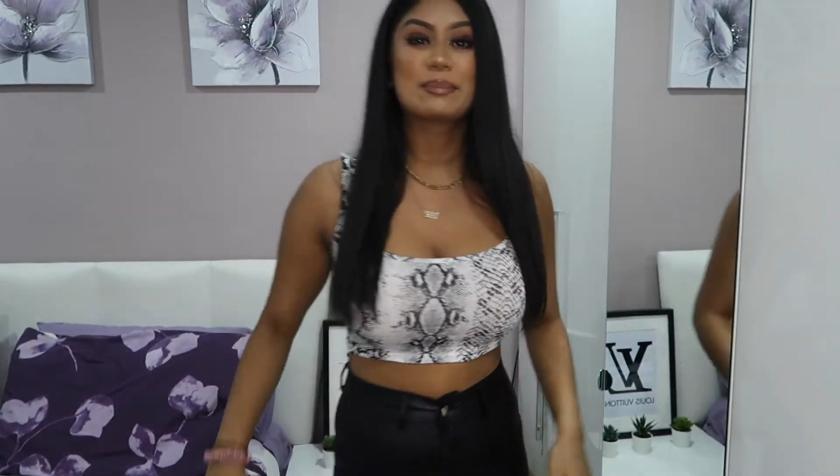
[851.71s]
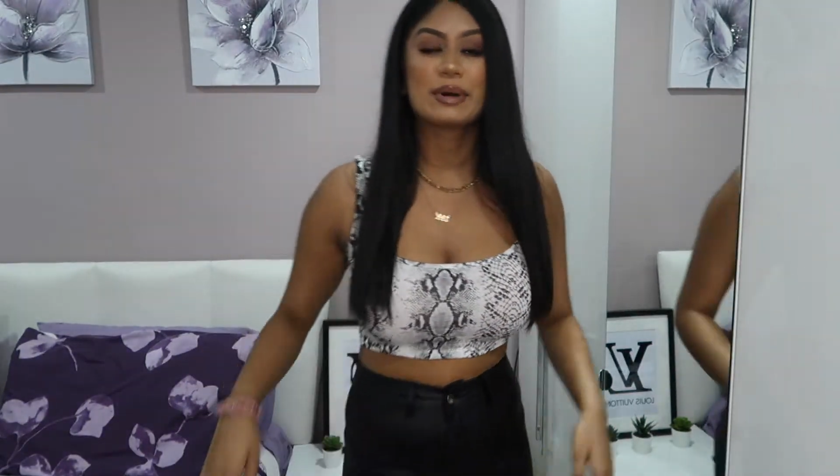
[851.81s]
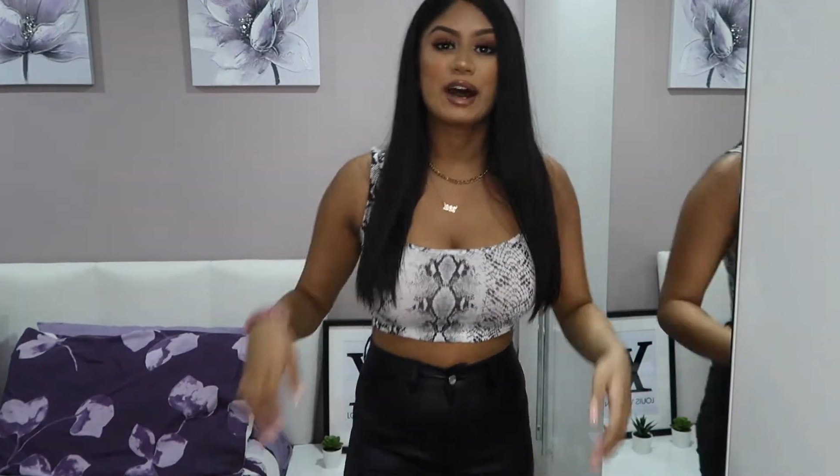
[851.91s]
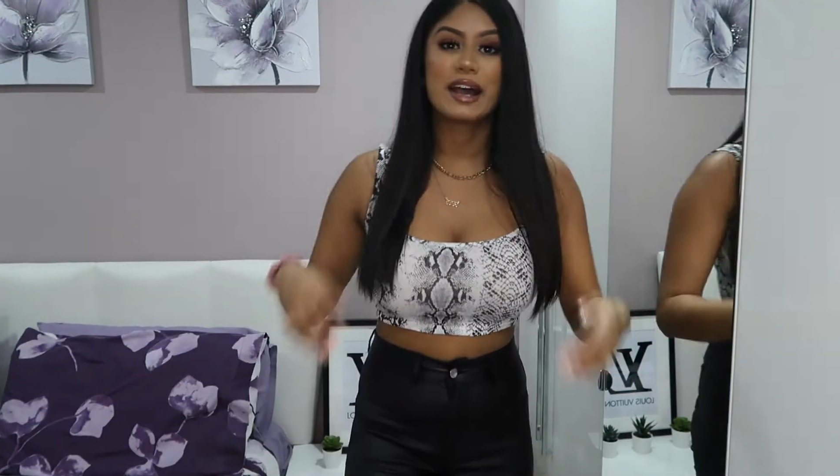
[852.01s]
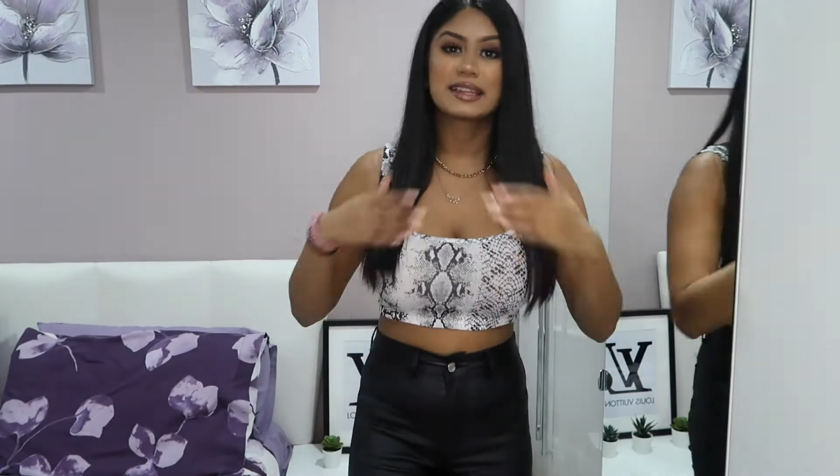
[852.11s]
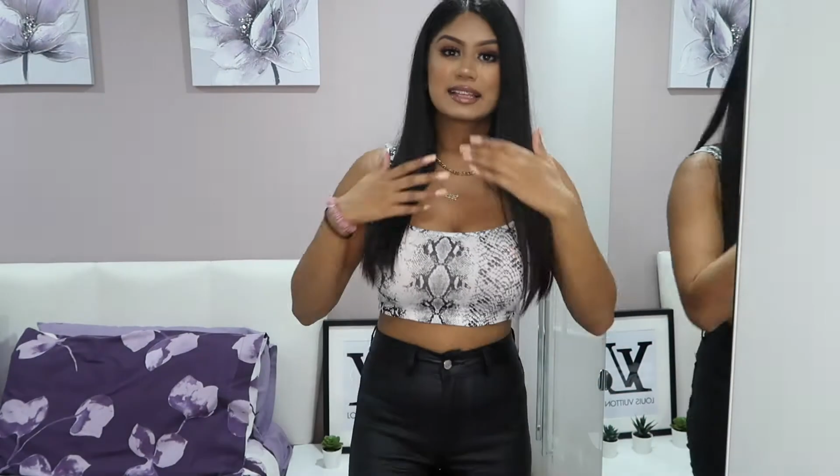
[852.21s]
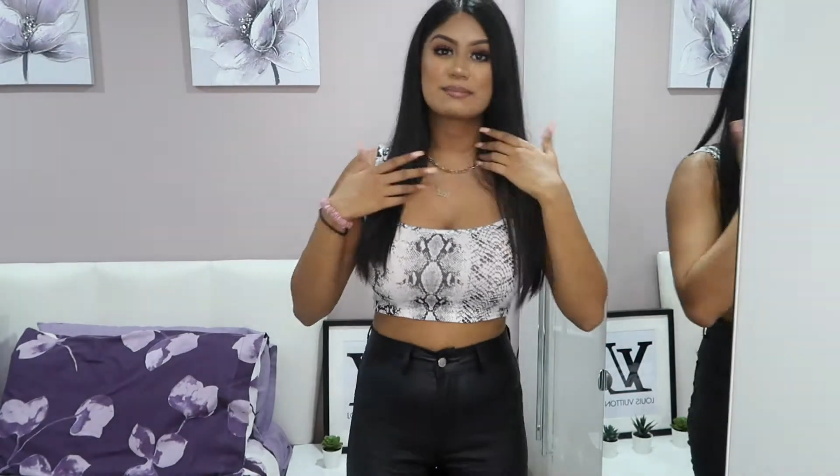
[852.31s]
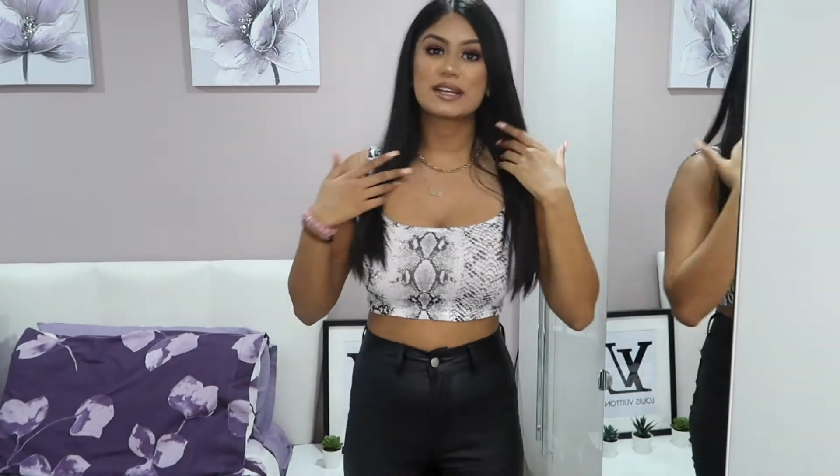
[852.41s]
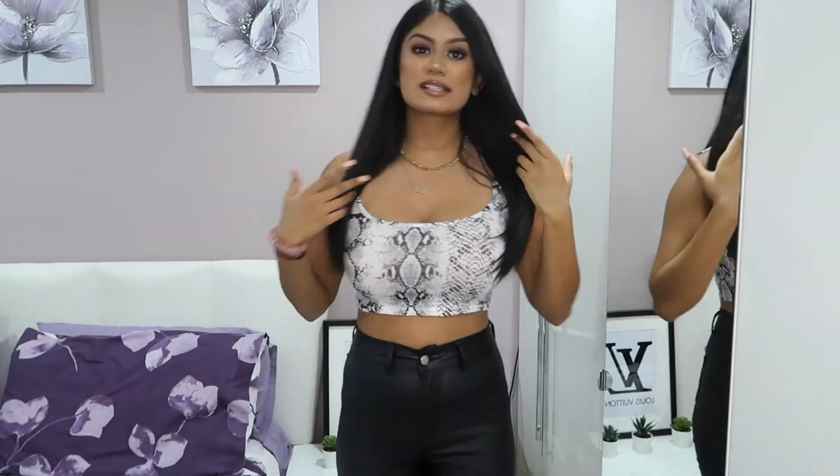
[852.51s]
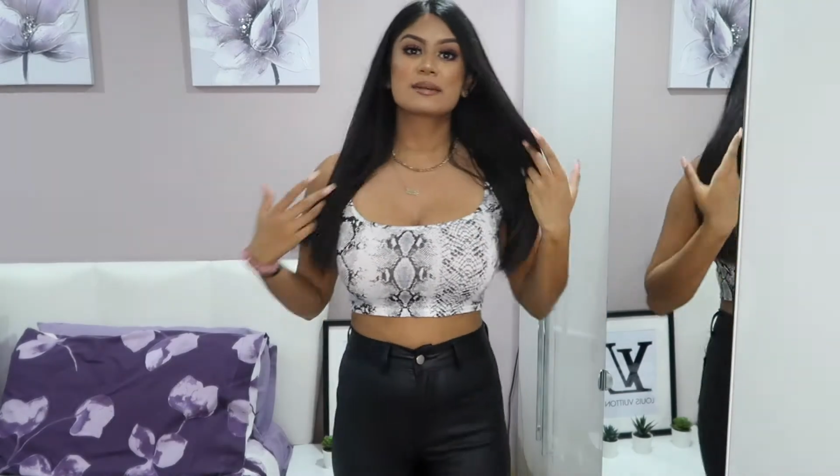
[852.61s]
But I think it
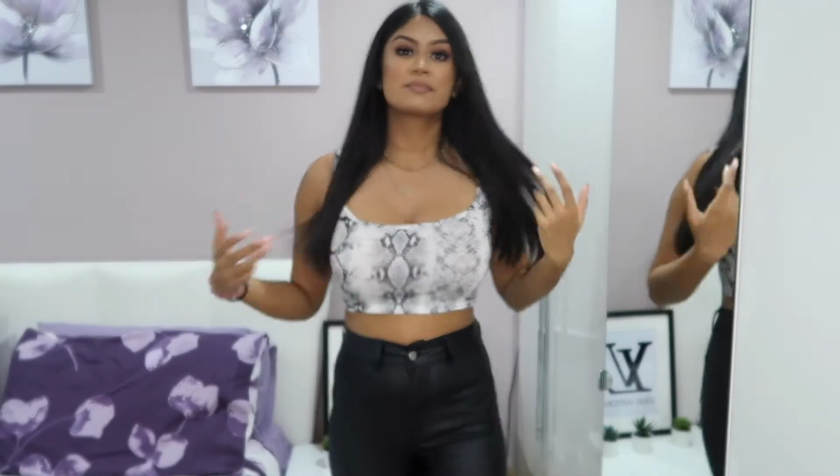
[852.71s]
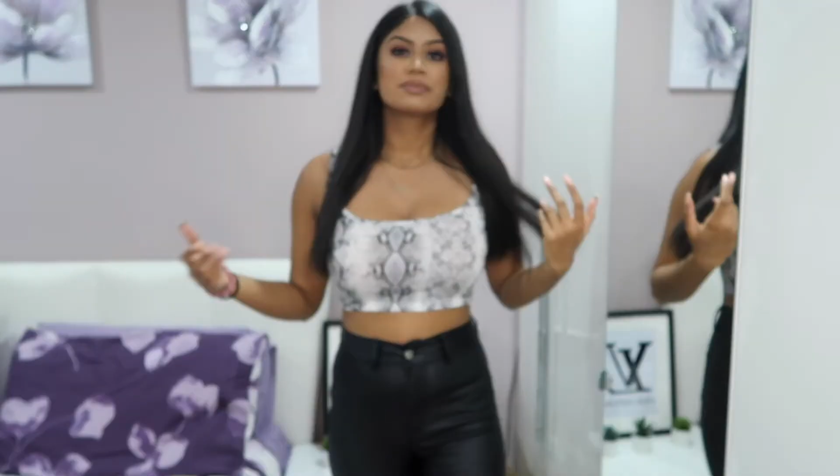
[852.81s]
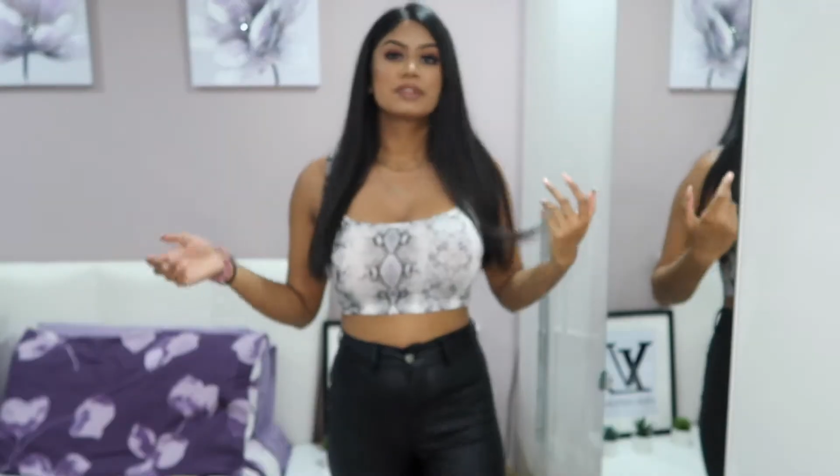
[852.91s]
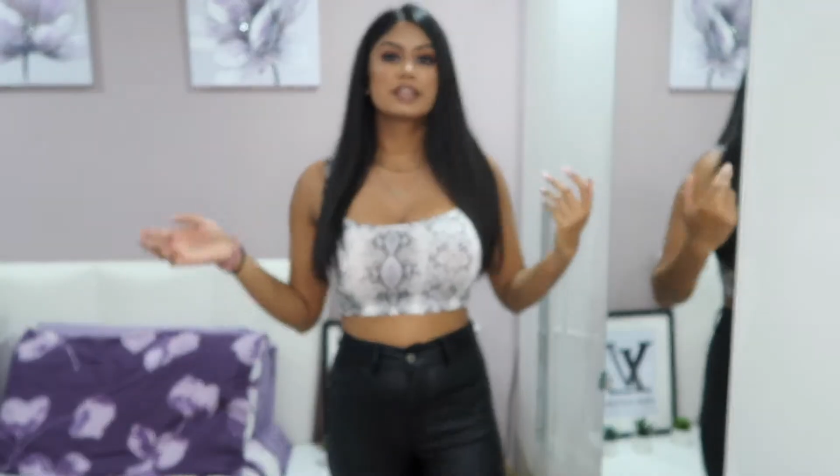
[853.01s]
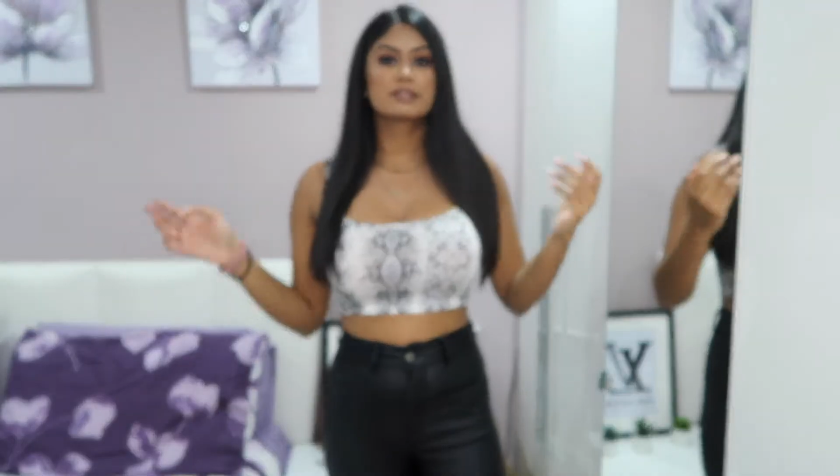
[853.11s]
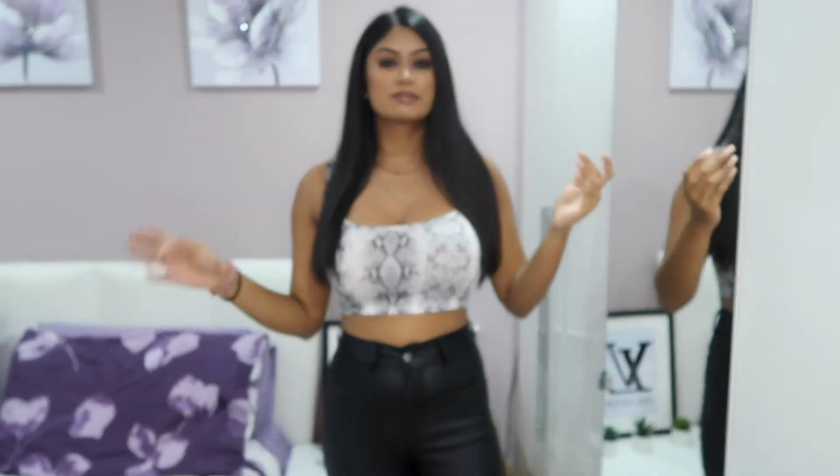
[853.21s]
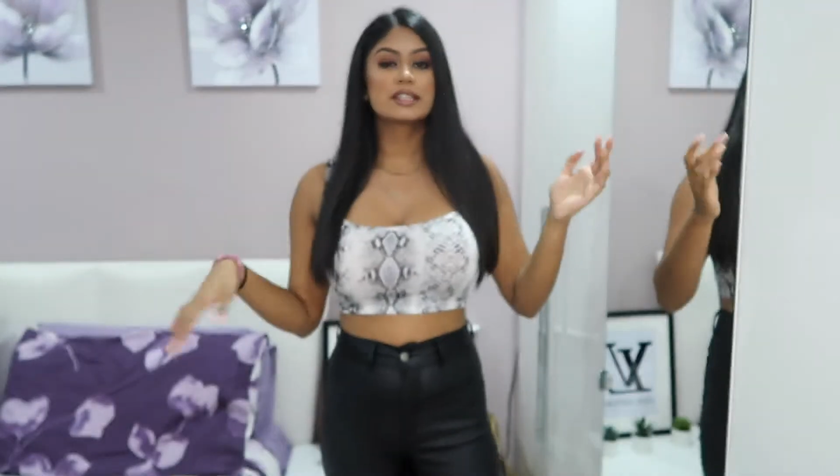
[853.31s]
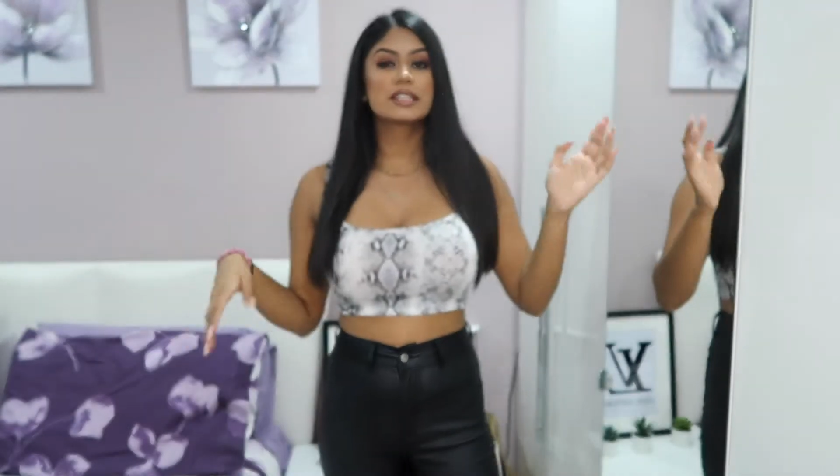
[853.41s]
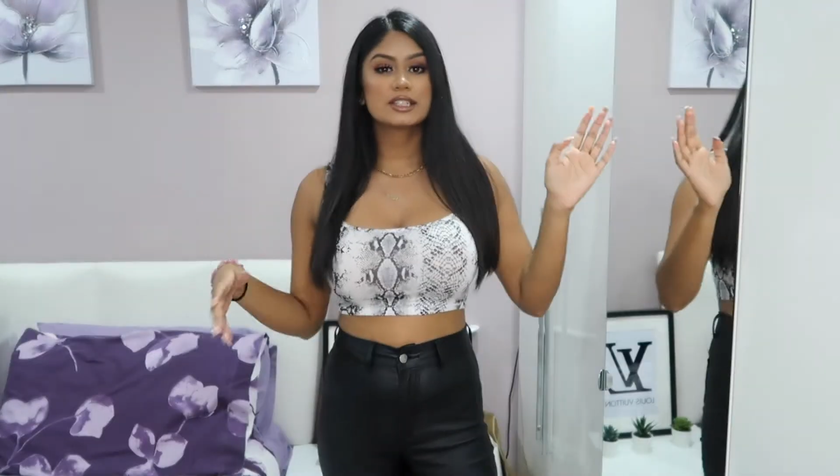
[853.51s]
makes like a really